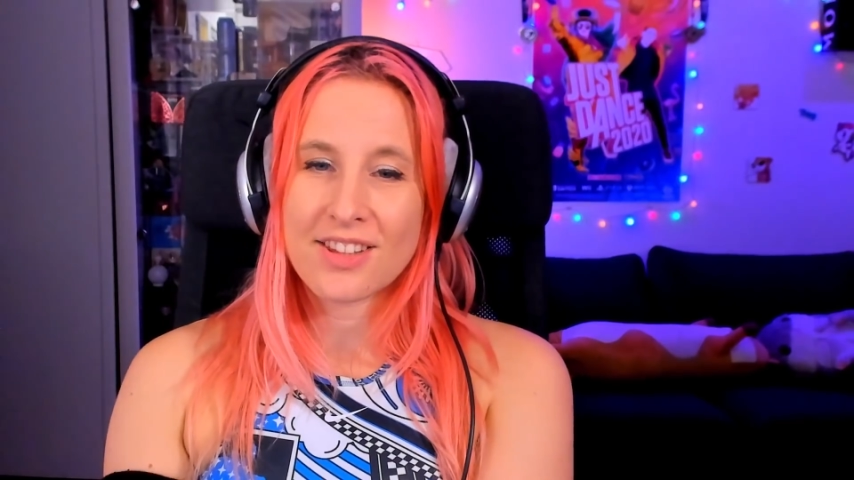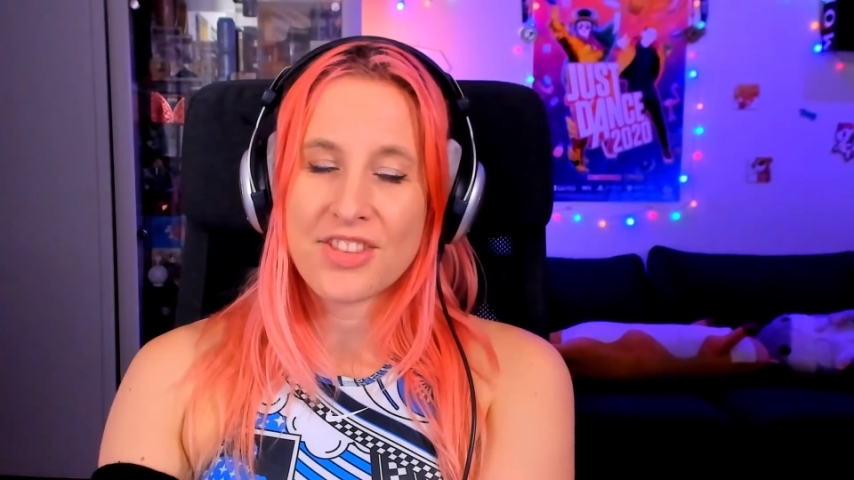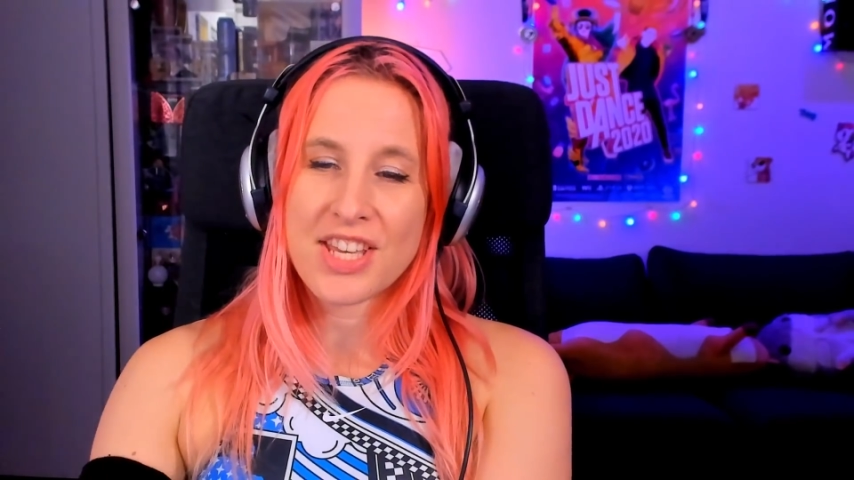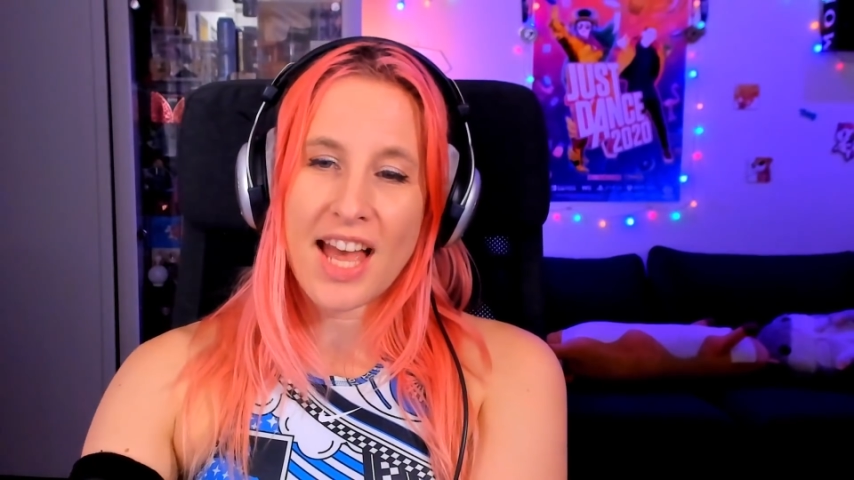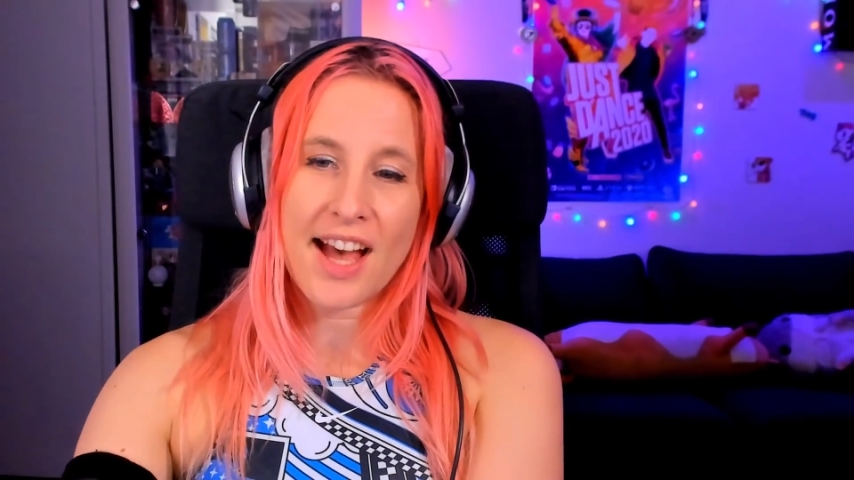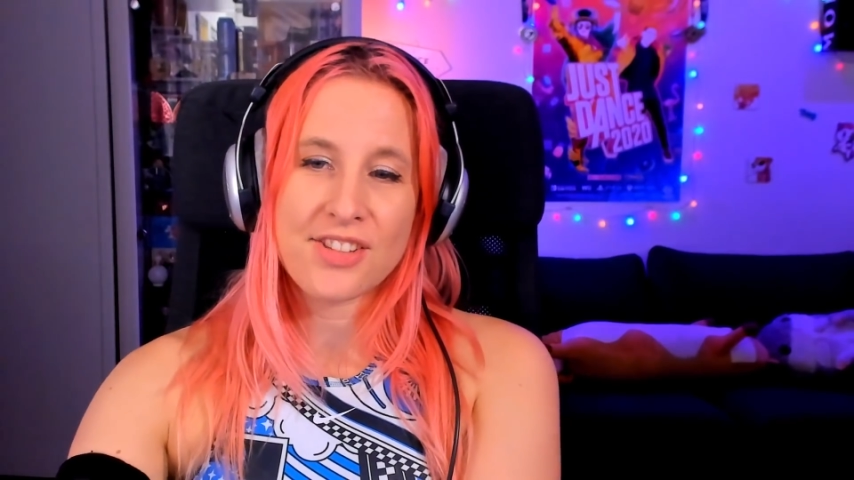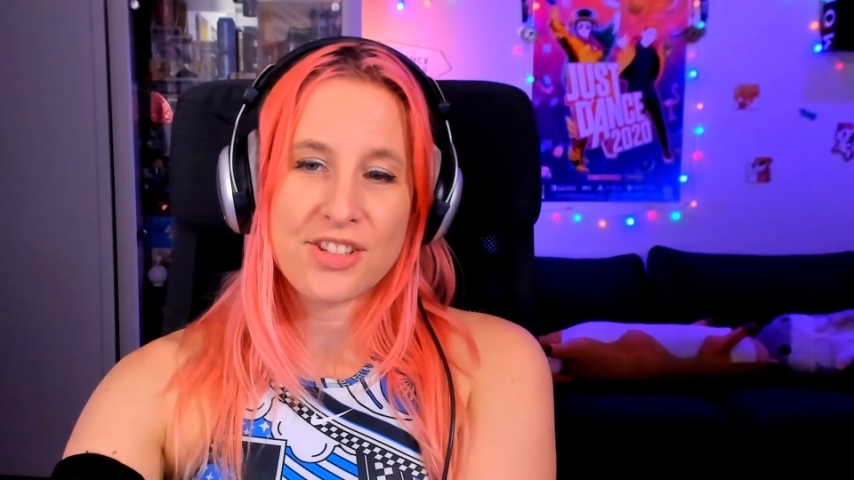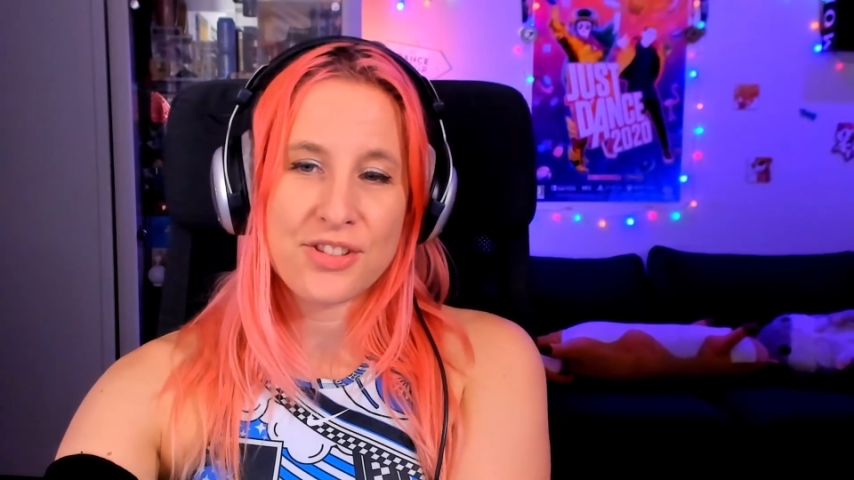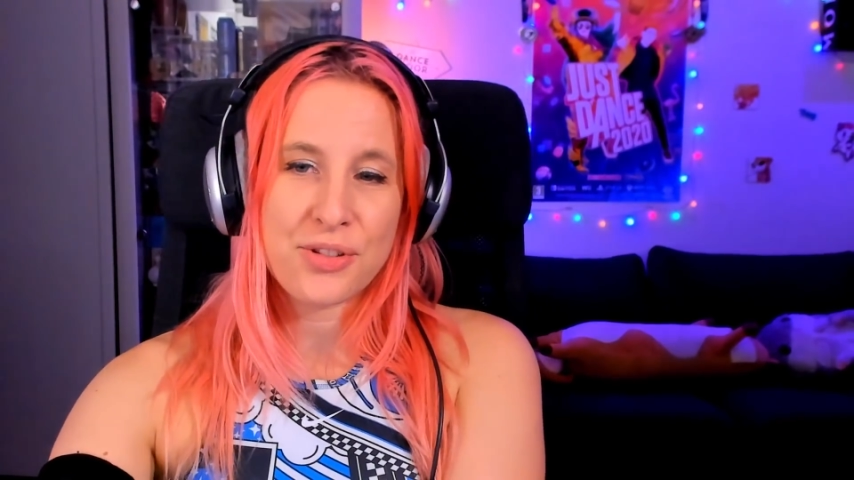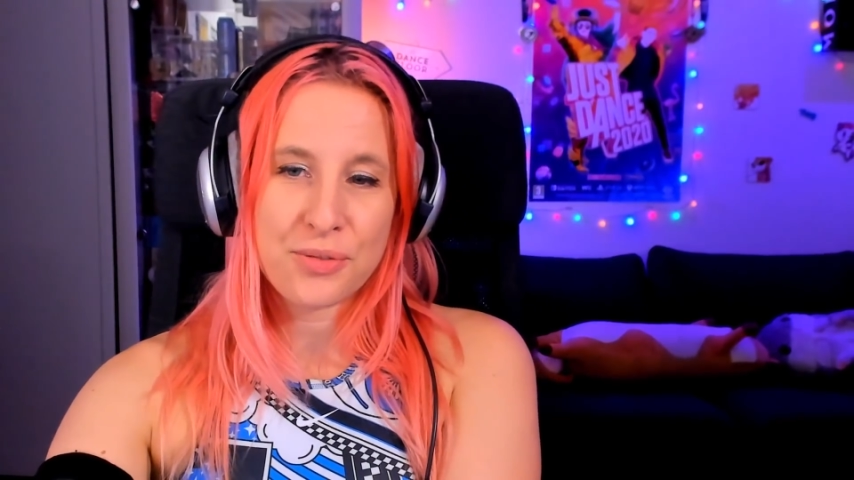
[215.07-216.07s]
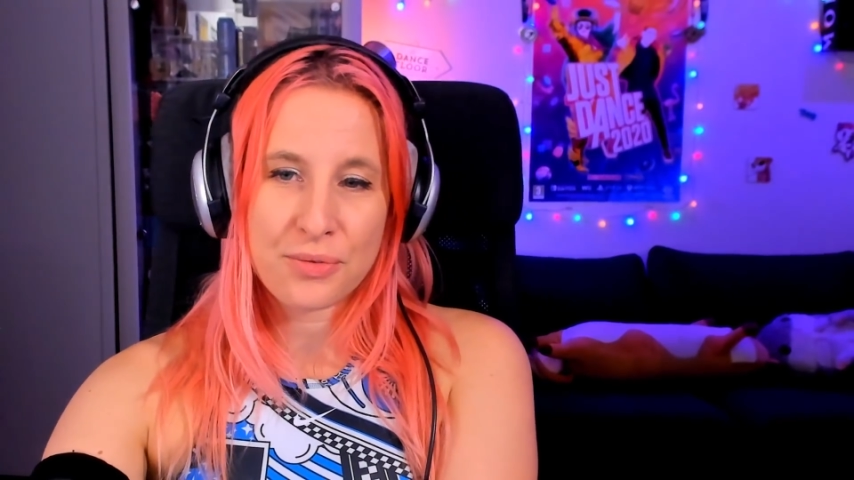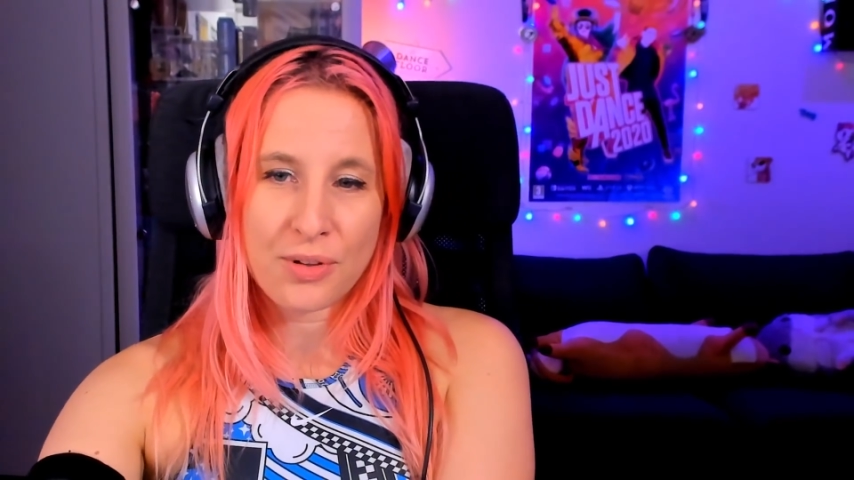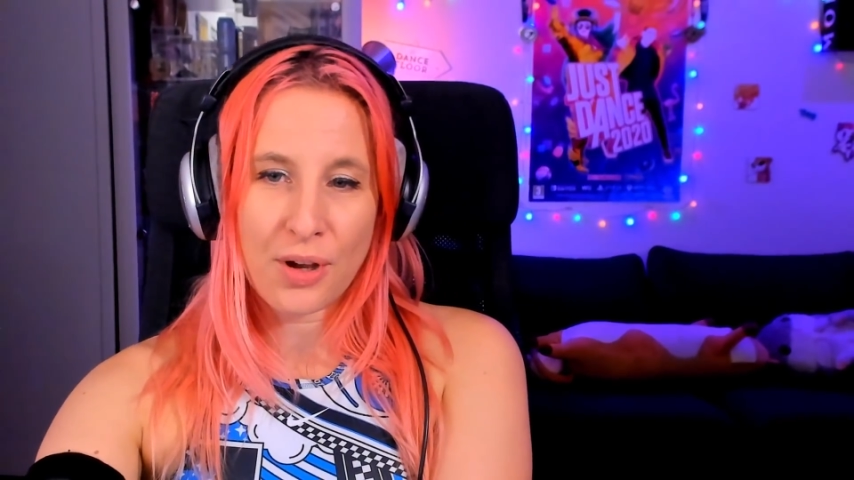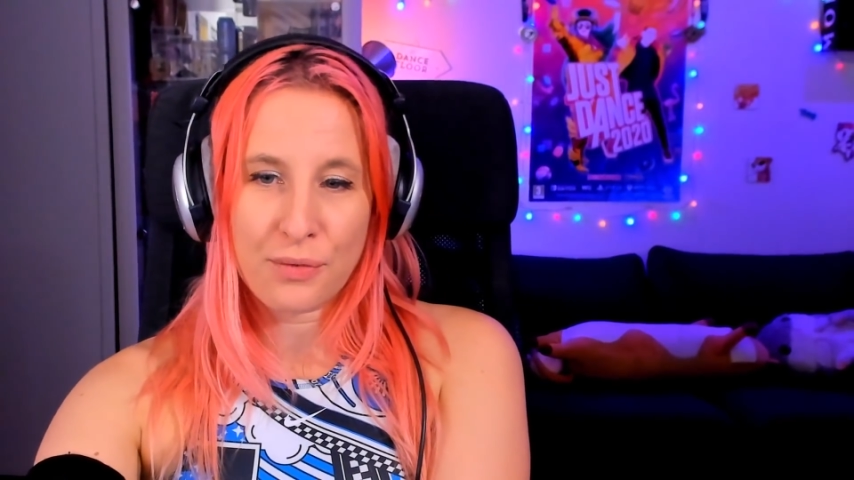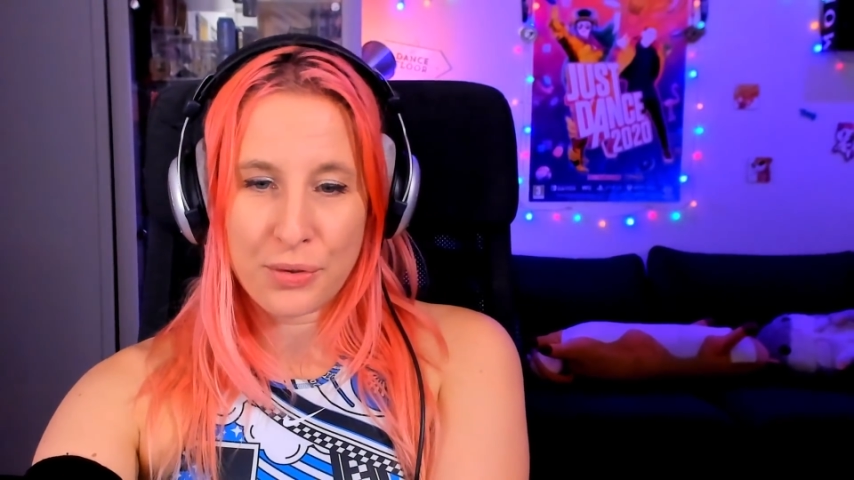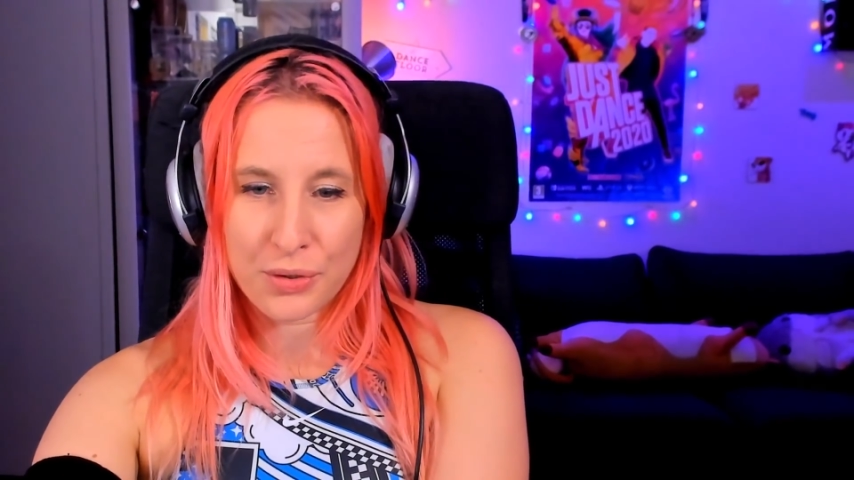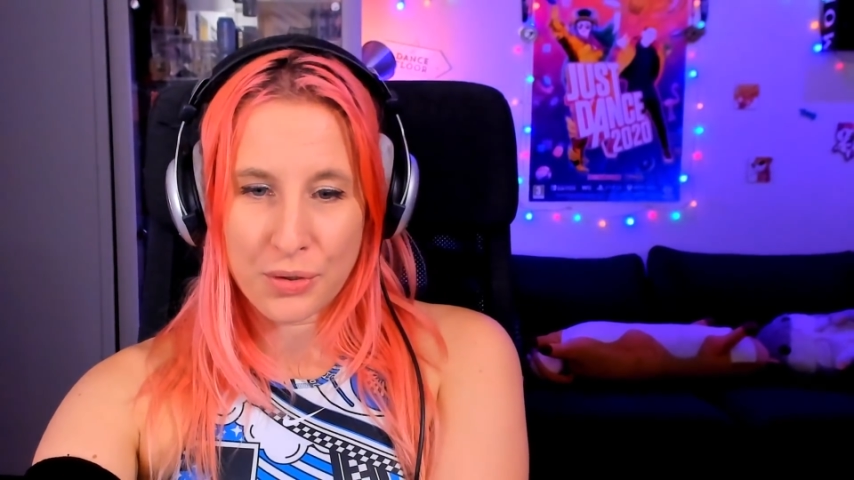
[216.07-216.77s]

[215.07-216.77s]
the attitude of the